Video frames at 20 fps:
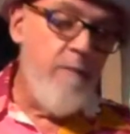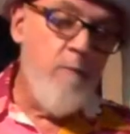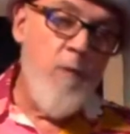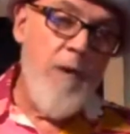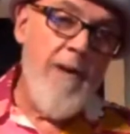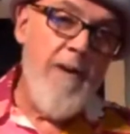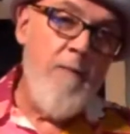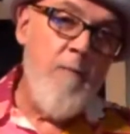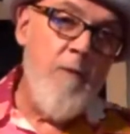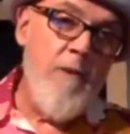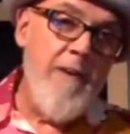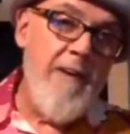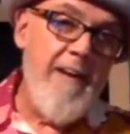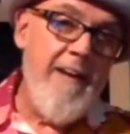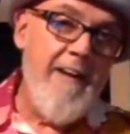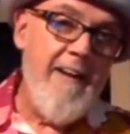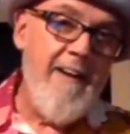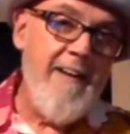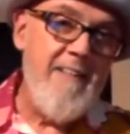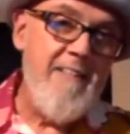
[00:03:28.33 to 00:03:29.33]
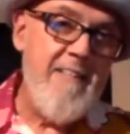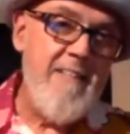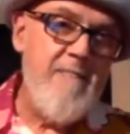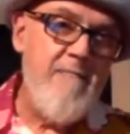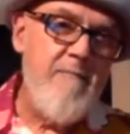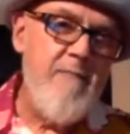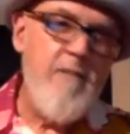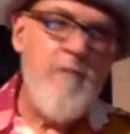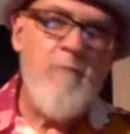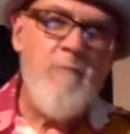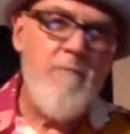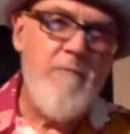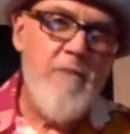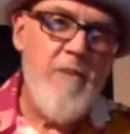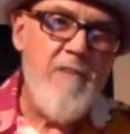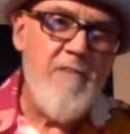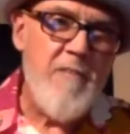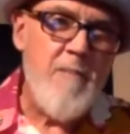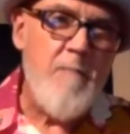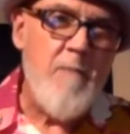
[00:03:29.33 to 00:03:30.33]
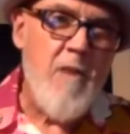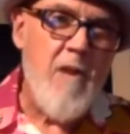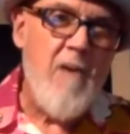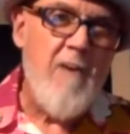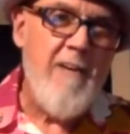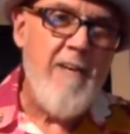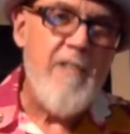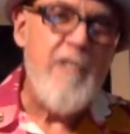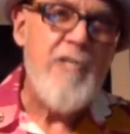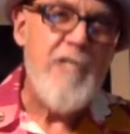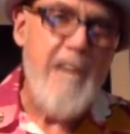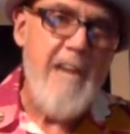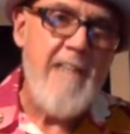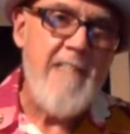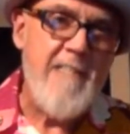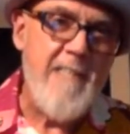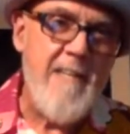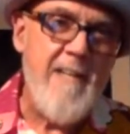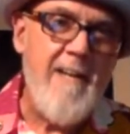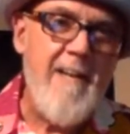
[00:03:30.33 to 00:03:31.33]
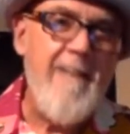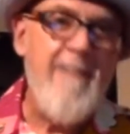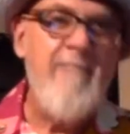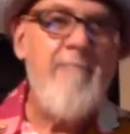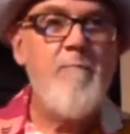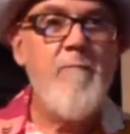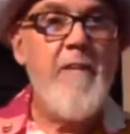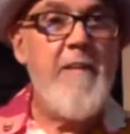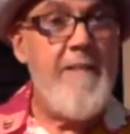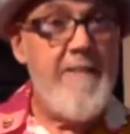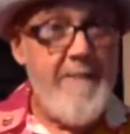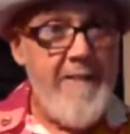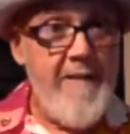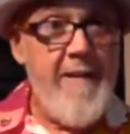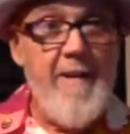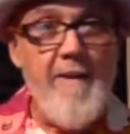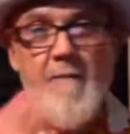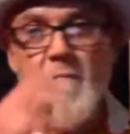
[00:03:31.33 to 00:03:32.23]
went in one day and I said, do you have something called cachaça? And he did.